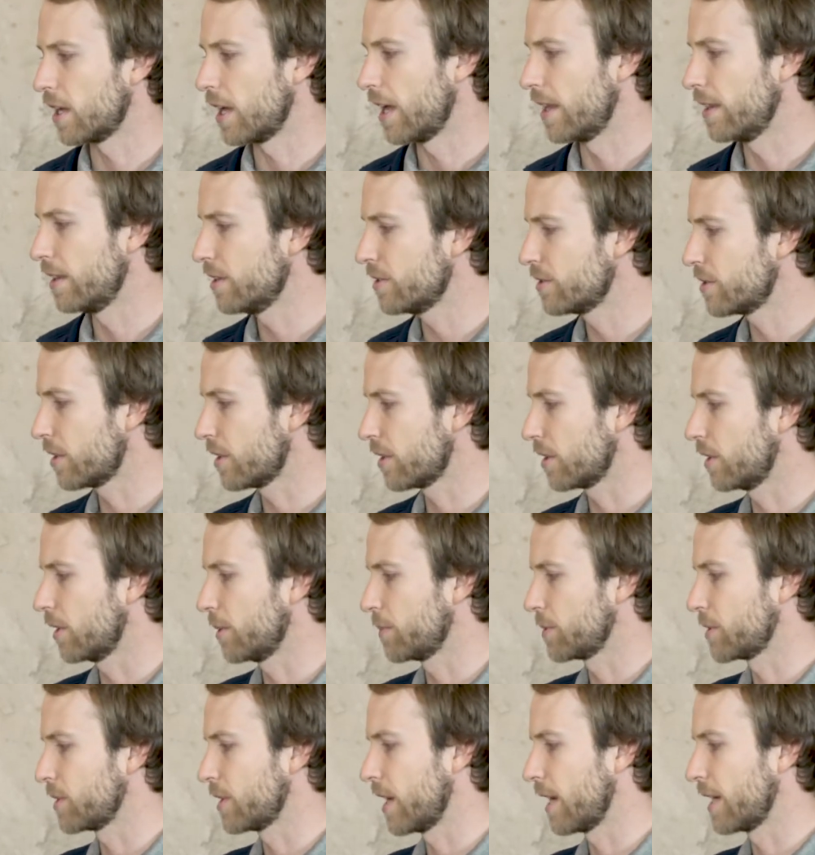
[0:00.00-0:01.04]
and these are the
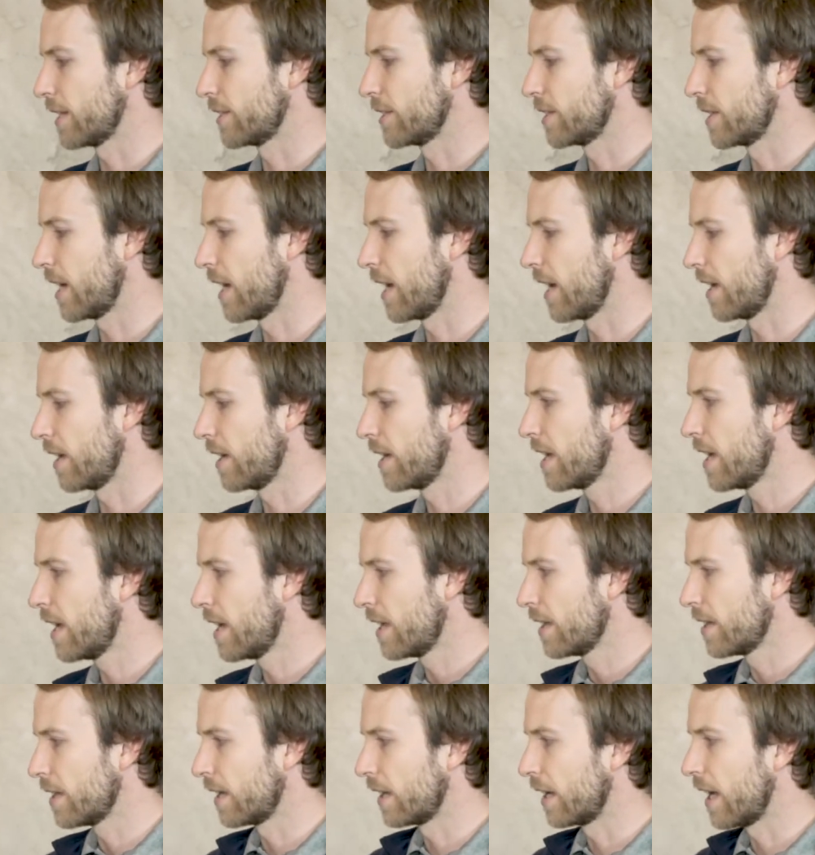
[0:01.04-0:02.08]
clips that
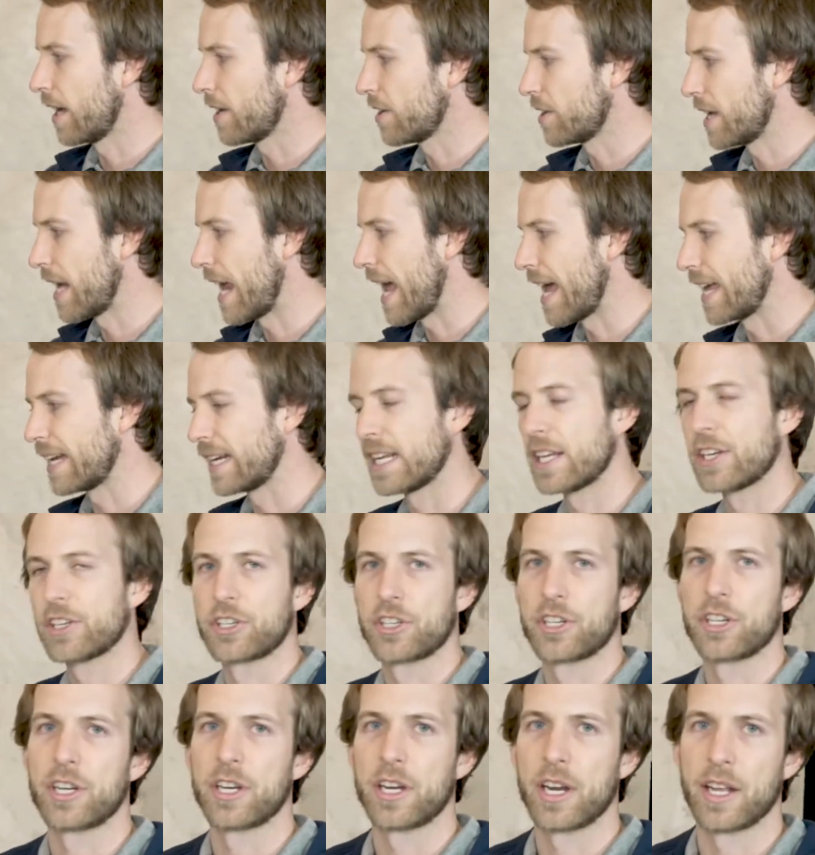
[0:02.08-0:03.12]
allow you to add
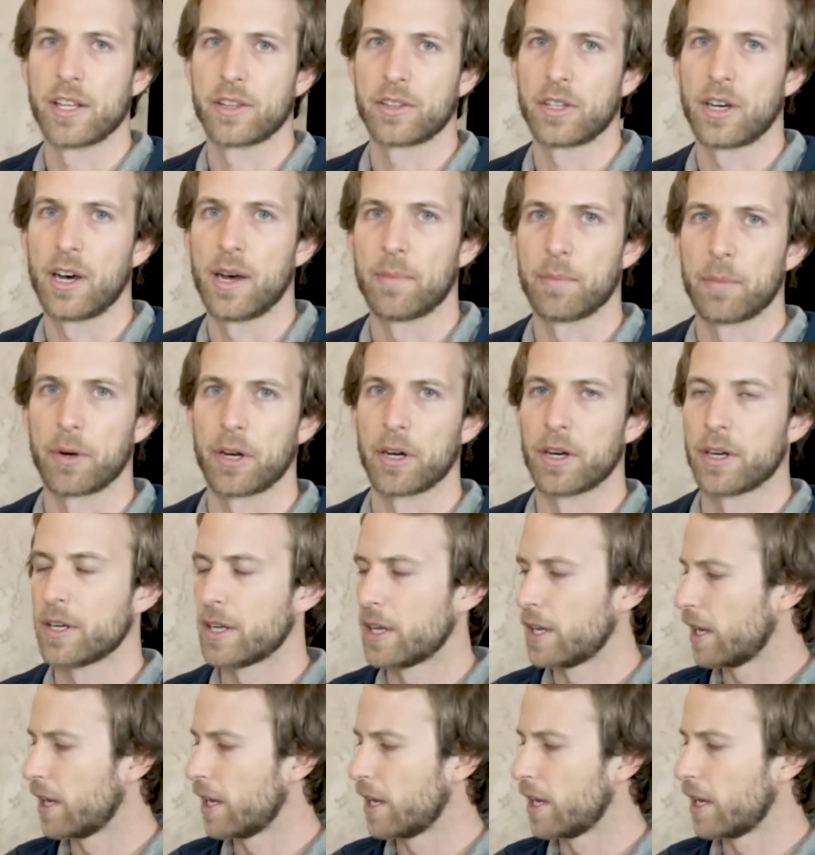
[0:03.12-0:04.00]
1.1" lumber.